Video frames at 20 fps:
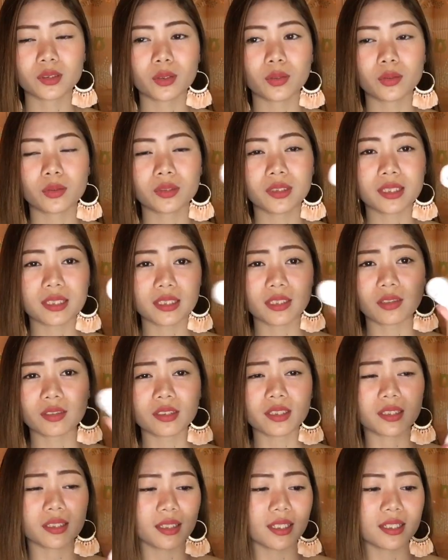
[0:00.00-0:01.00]
So, this
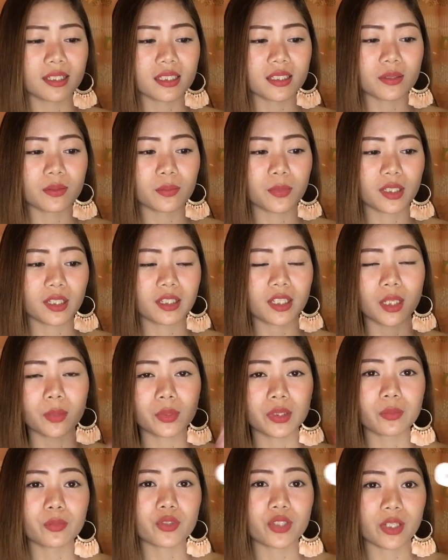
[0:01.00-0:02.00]
contact lens,
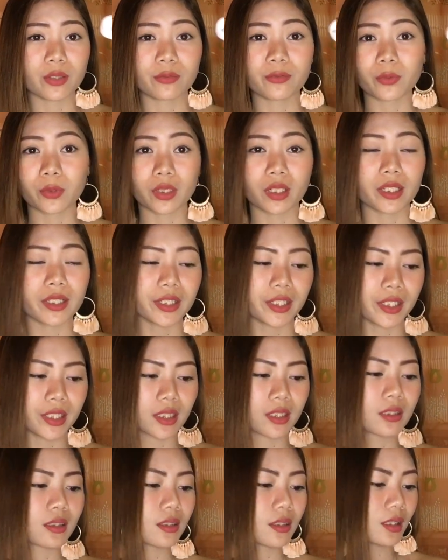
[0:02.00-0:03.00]
magagamit mo siya for a
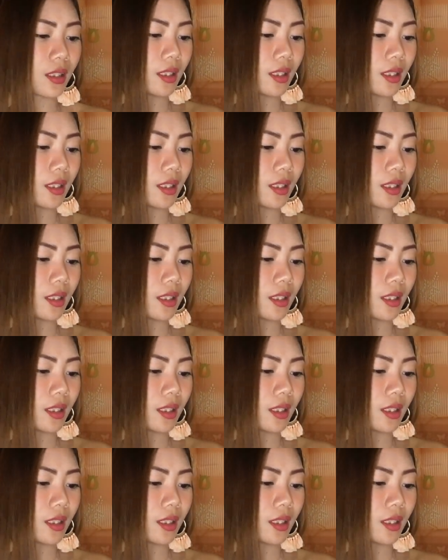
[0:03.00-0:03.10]
year.